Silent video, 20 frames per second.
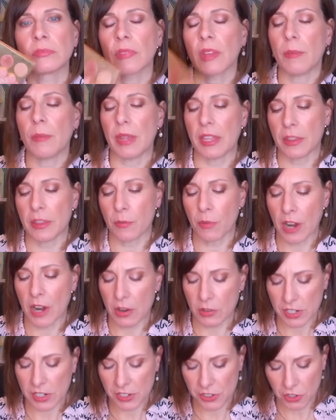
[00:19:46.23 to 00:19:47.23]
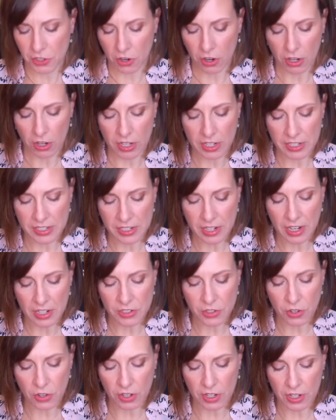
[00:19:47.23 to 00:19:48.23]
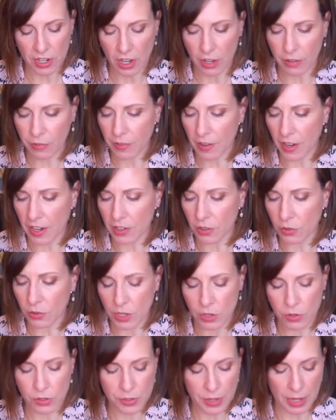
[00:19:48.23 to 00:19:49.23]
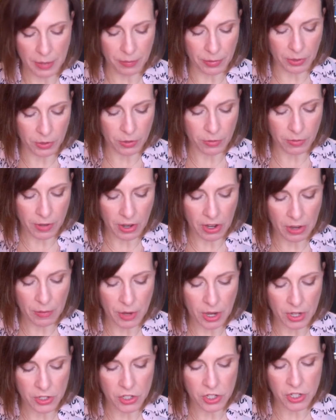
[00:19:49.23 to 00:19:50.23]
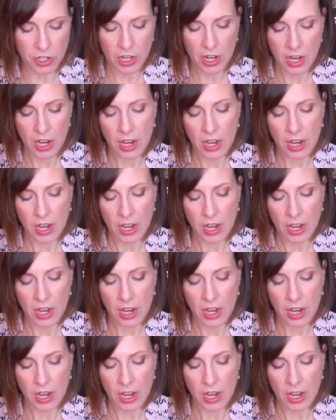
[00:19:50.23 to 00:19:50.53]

I mean, the brown is dark. It's not dark enough. I don't use that blue very much.